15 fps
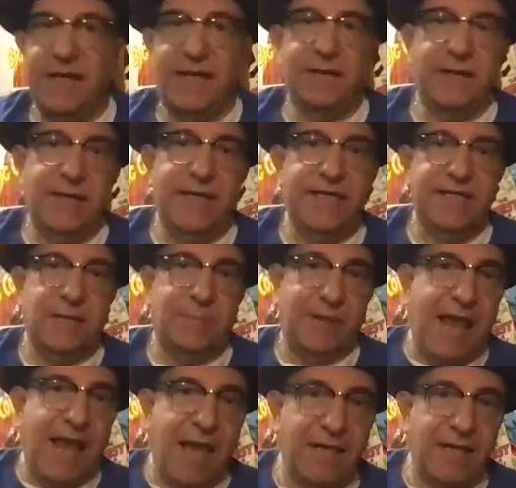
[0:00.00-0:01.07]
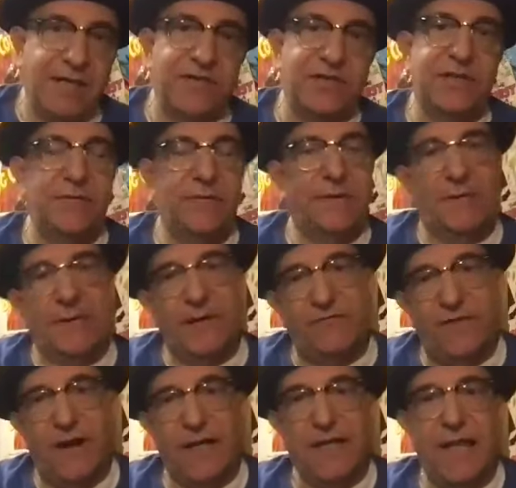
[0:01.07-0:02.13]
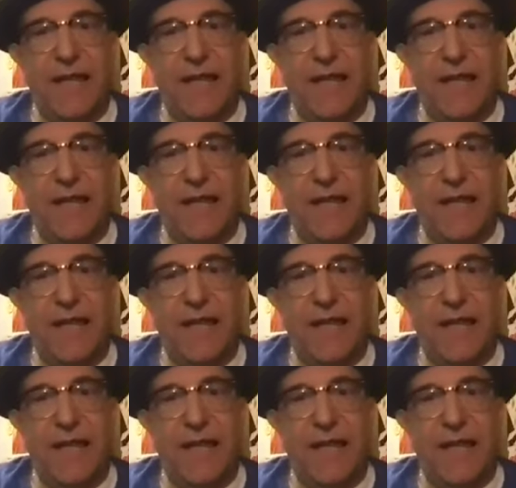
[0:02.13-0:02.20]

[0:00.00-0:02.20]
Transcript: he's a pianist, and we find